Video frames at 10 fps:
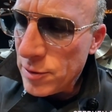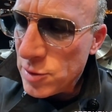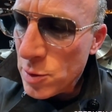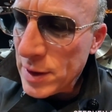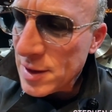
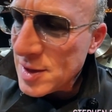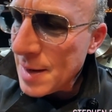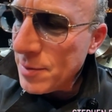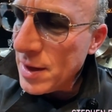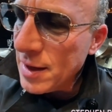doing the
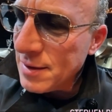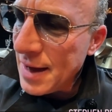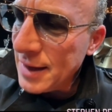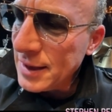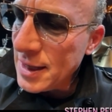same thing
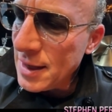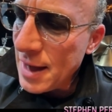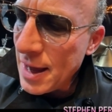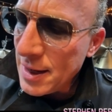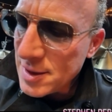daily,
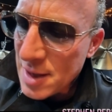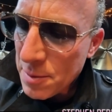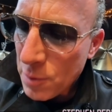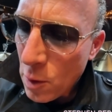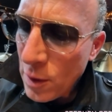and it's
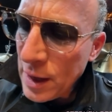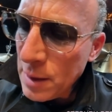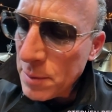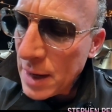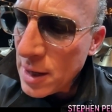not
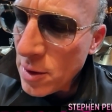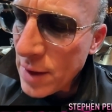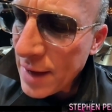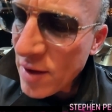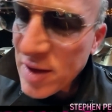boring, but I know
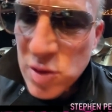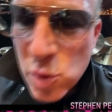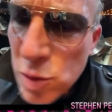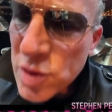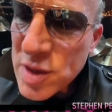I've got
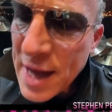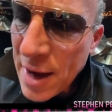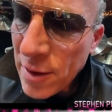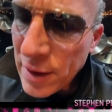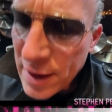tools
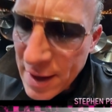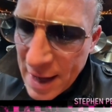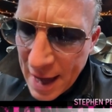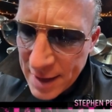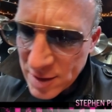now
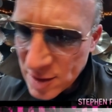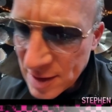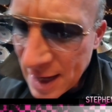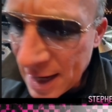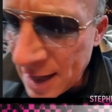how to
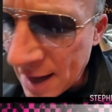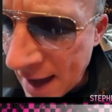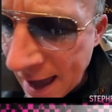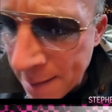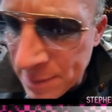stay
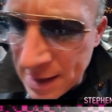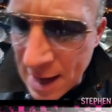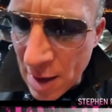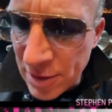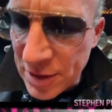happy,
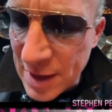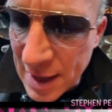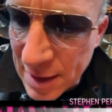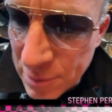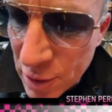healthy,
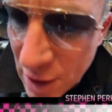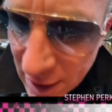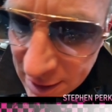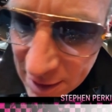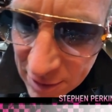and
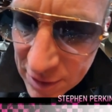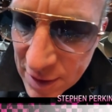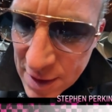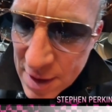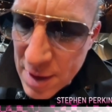productive.
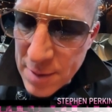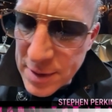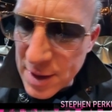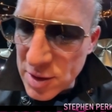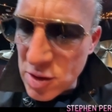
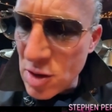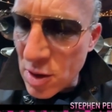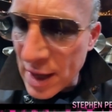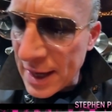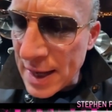Because
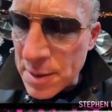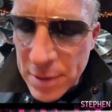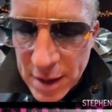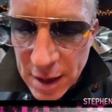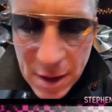like
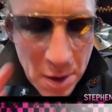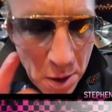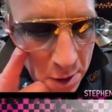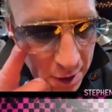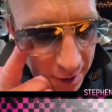anybody,
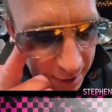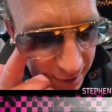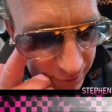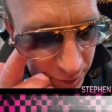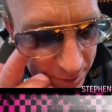
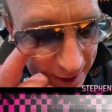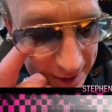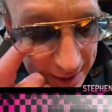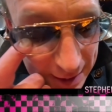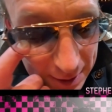if you
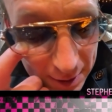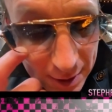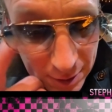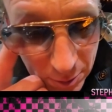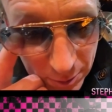make it
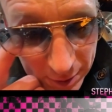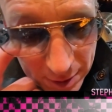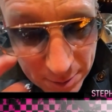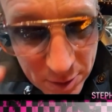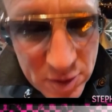in
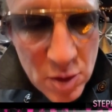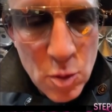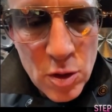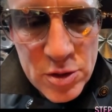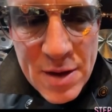the music
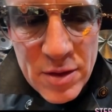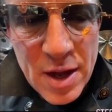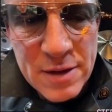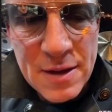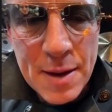world, you have a
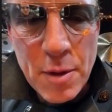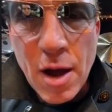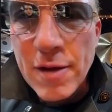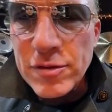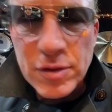lot of time
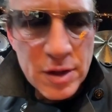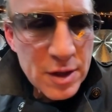off,